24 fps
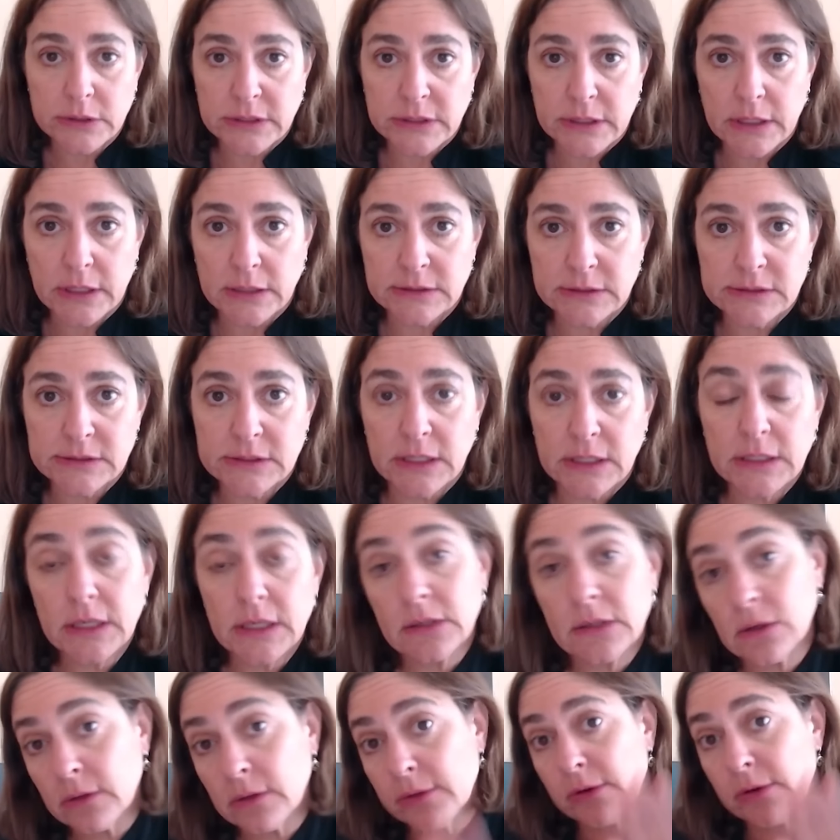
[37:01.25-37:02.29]
Court did on Sunday.
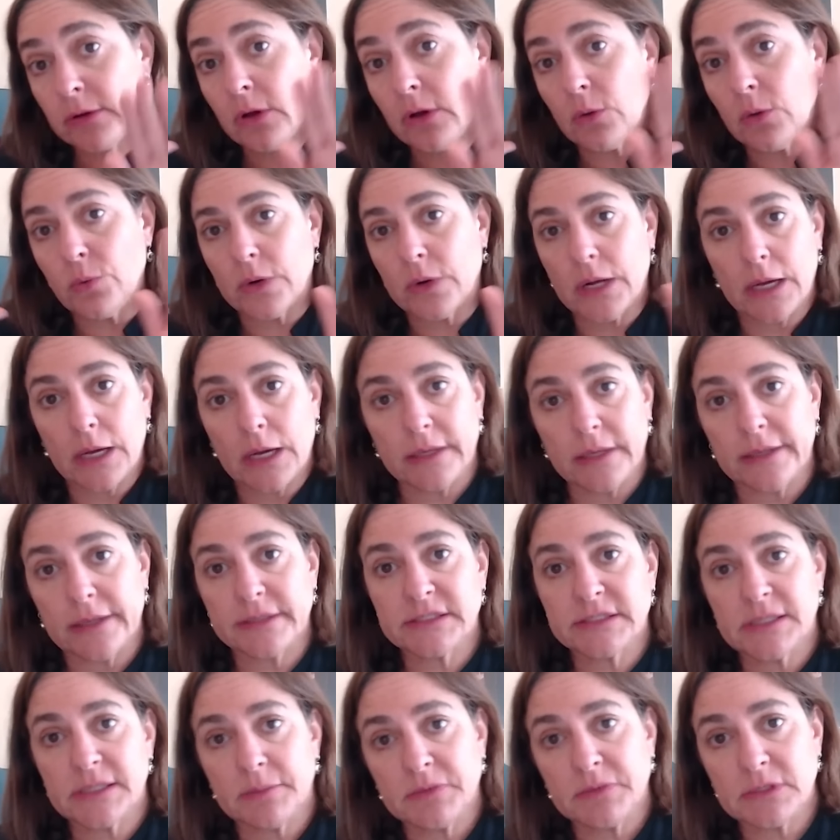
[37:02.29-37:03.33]
No, we're not going to
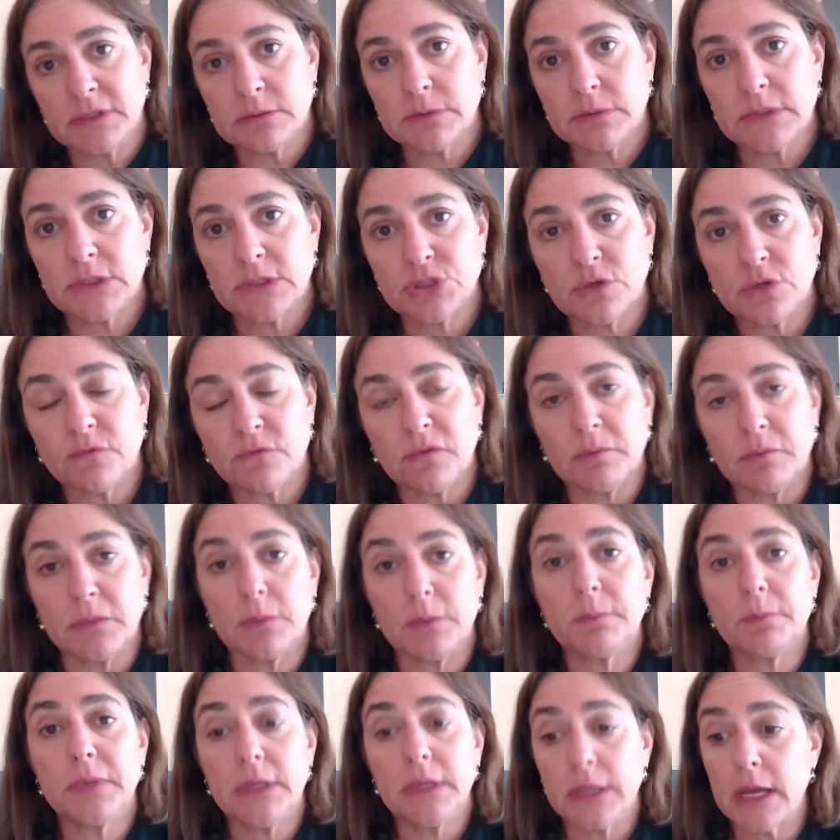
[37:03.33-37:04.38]
accept this petition from the
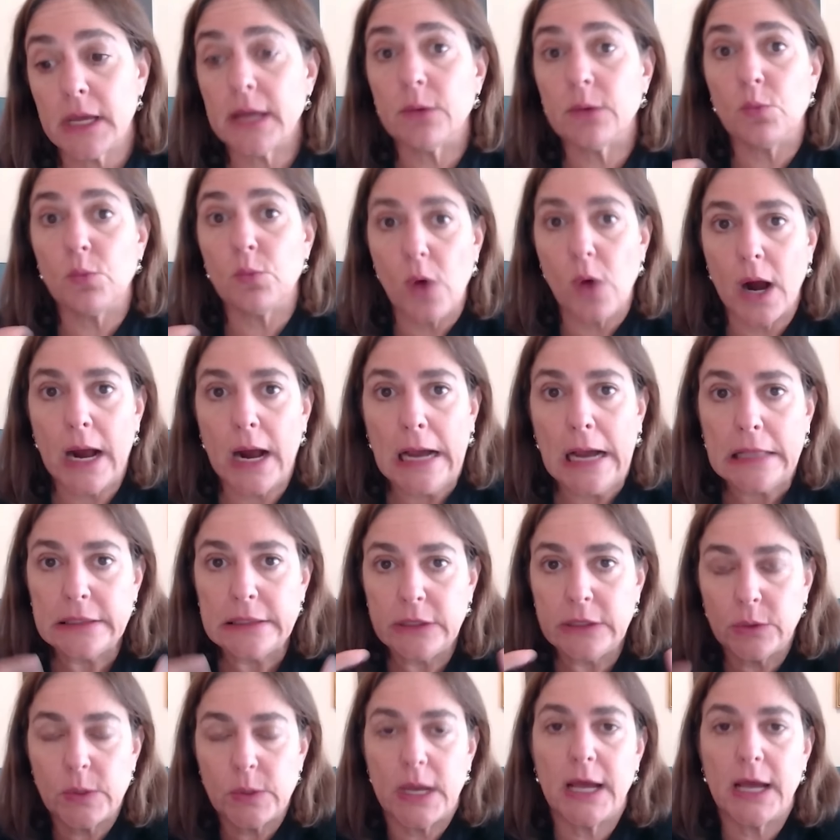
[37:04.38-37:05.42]
PA. And while
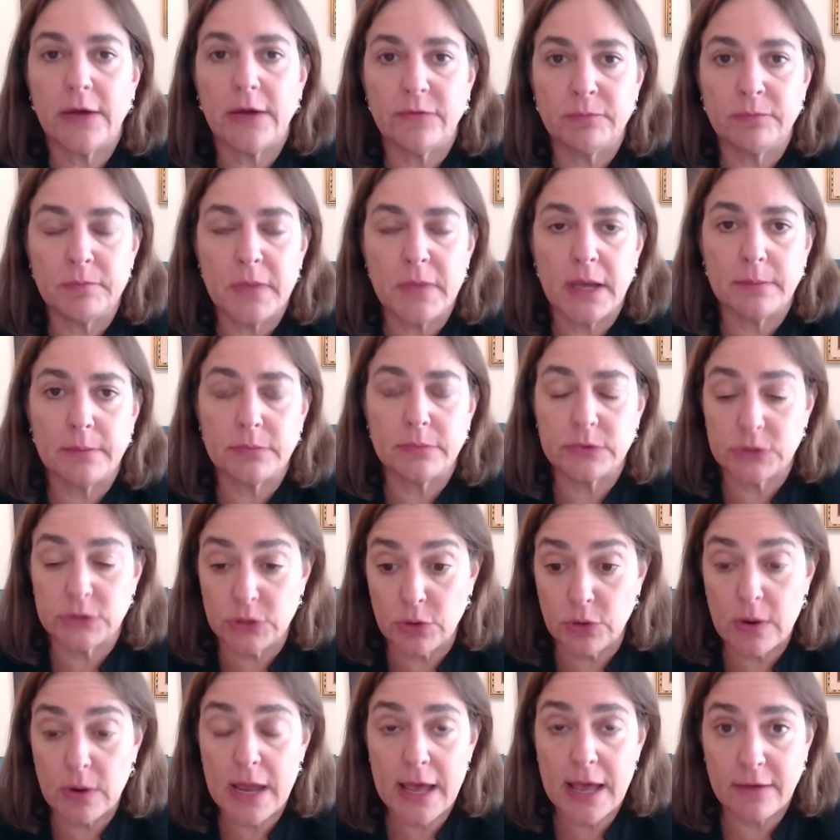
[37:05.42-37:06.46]
you have
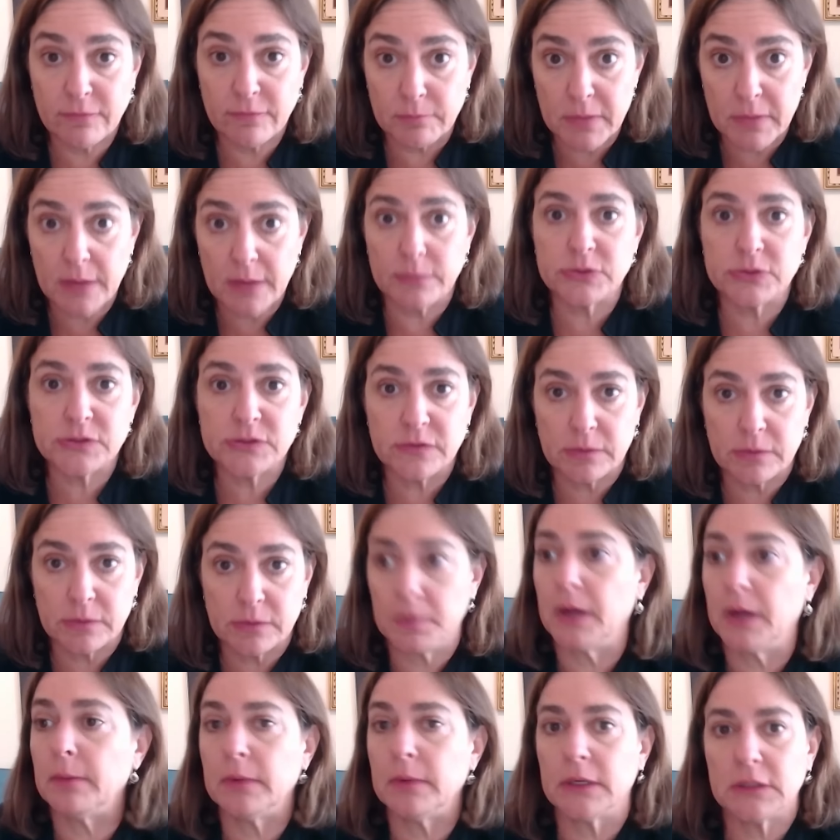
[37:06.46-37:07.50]
members of the
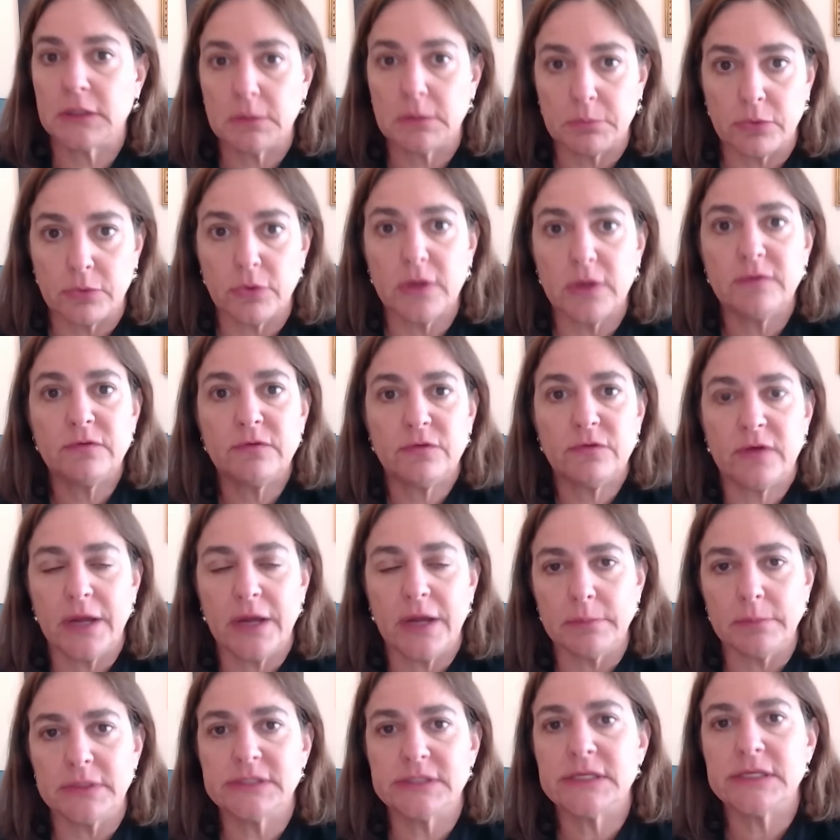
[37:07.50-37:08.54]
public, the bereaved
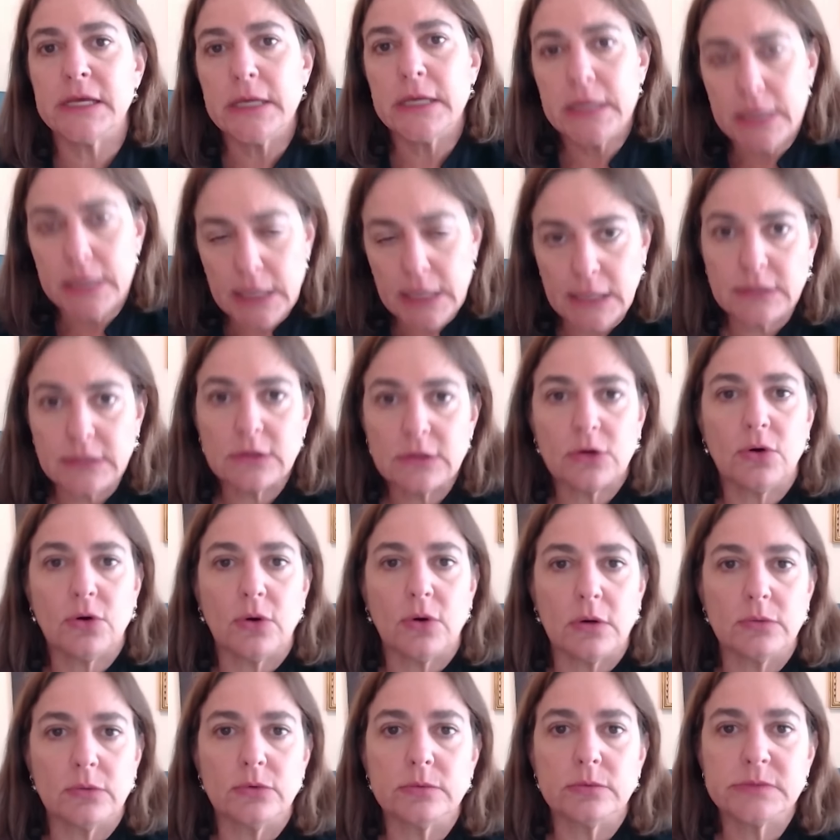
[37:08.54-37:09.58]
families in the
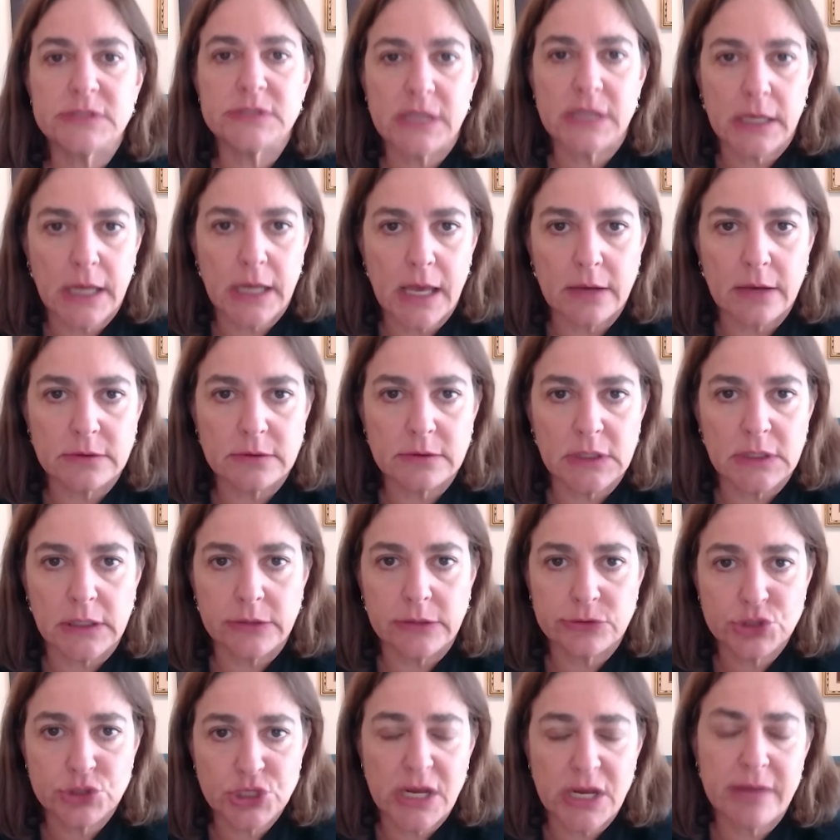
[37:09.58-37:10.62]
courtroom saying, how dare
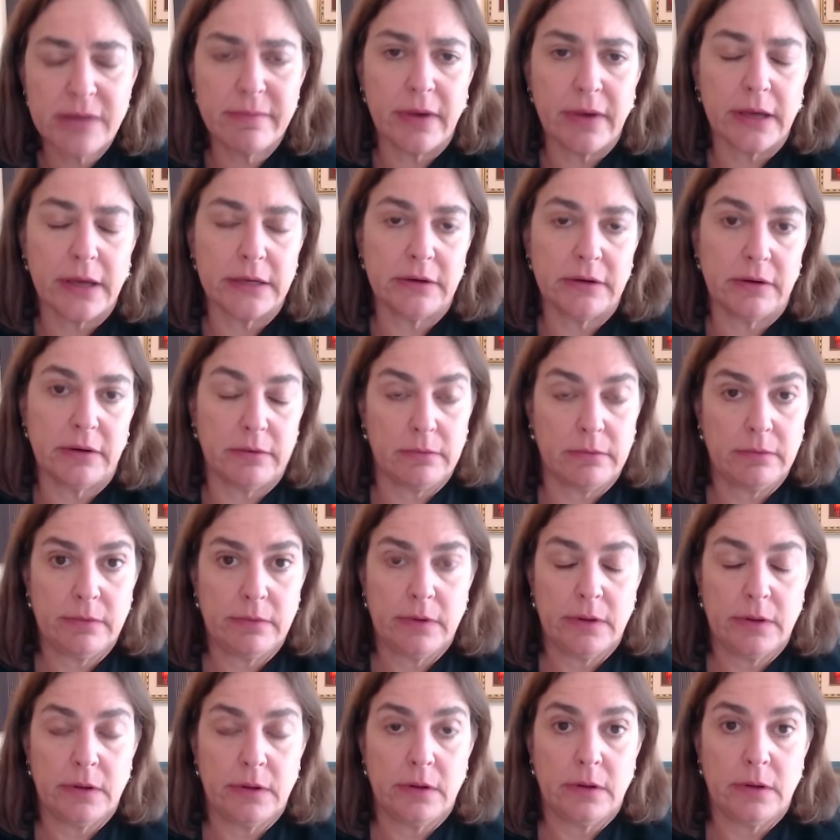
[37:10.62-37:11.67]
you, shame on you,
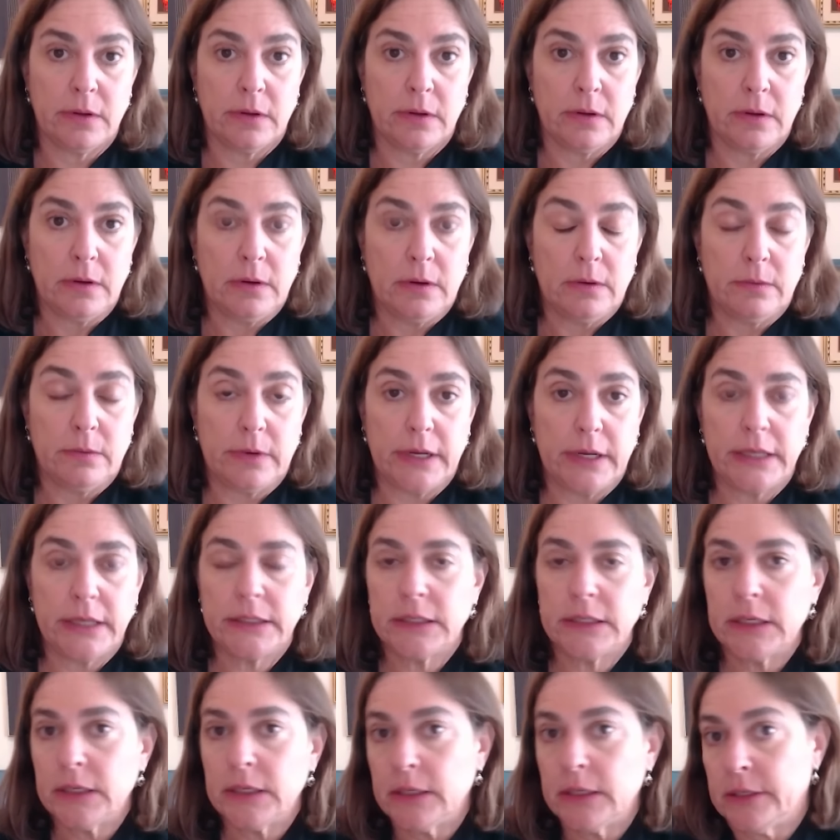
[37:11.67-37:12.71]

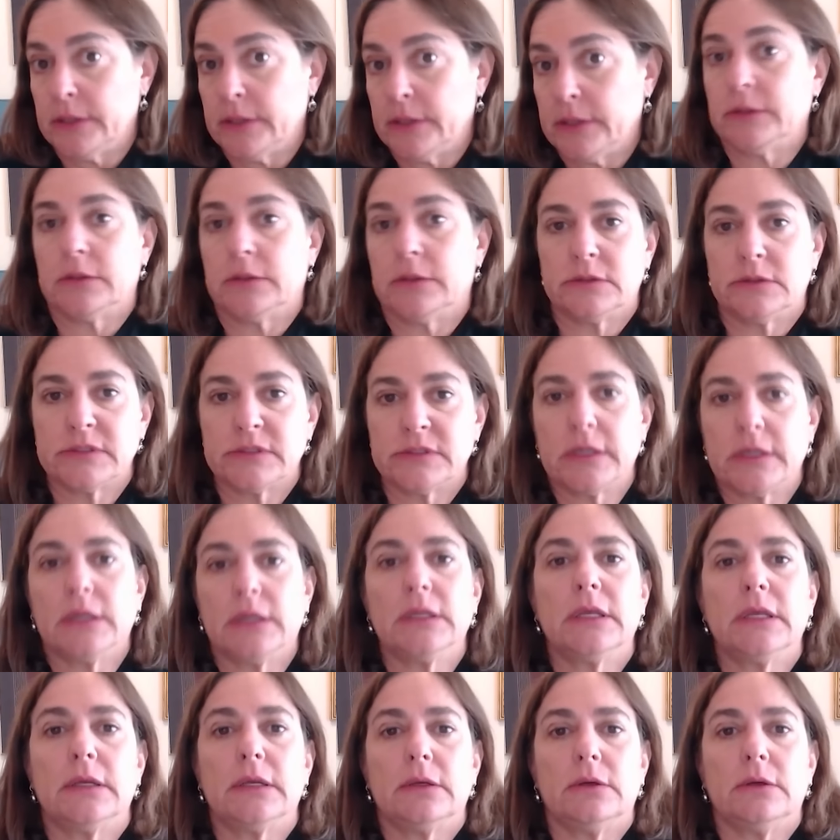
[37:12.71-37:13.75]
right?
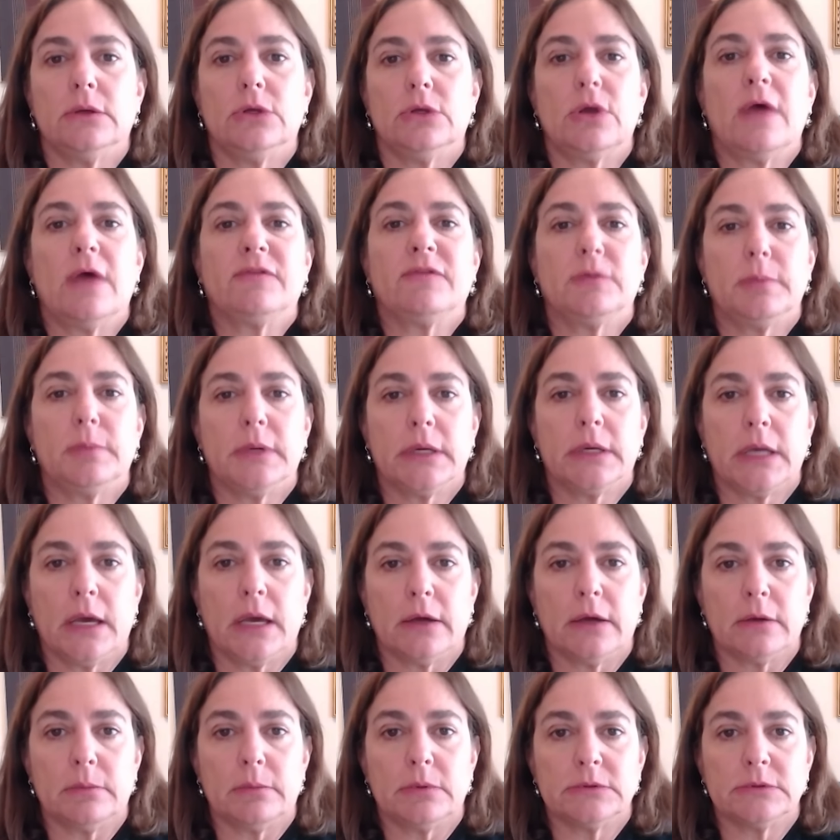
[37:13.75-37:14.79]
Suddenly, you have to be
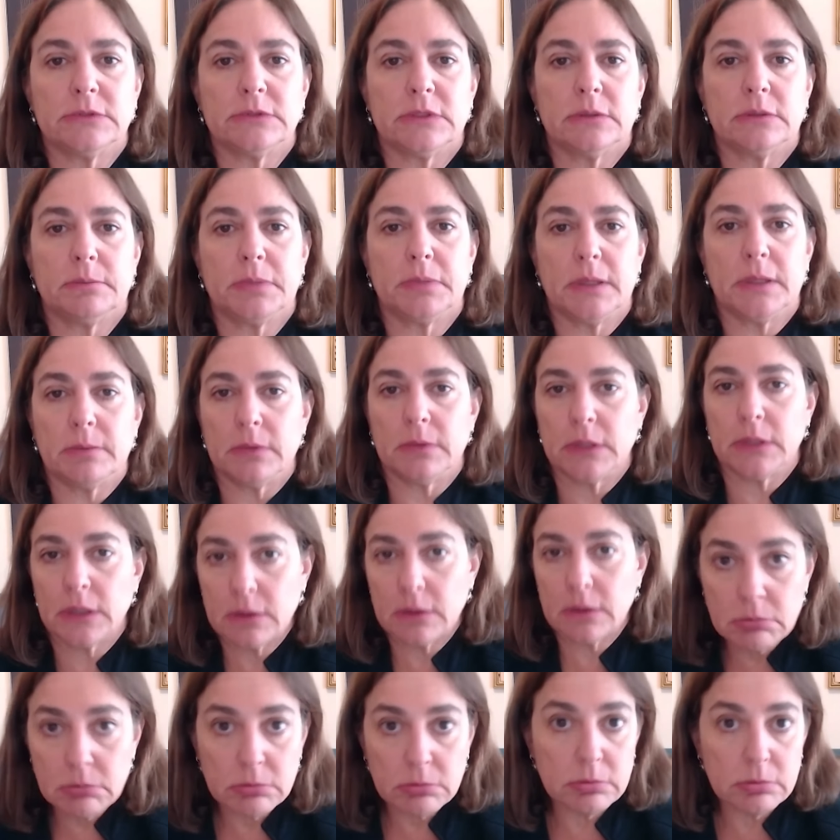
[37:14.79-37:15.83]
accountable to the public.